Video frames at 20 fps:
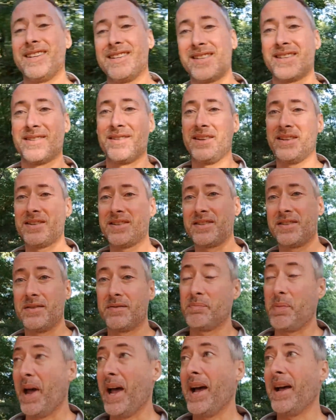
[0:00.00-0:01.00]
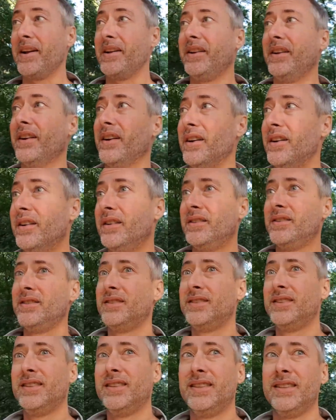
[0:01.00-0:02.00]
it's bad here.
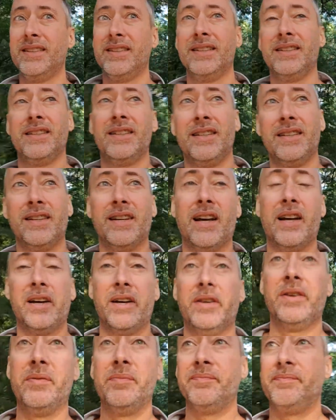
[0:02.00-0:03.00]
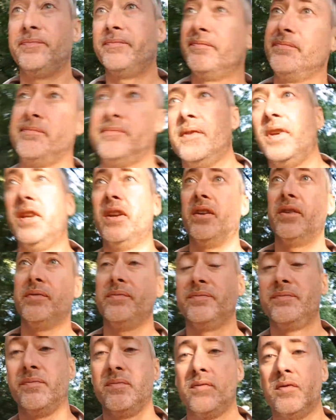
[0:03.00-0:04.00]
You know,
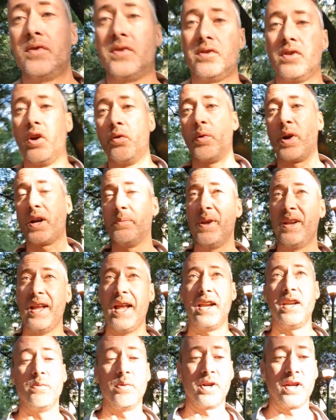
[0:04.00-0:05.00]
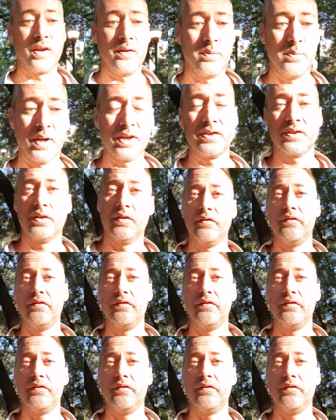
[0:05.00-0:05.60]
don't recommend anyone come to Mexico.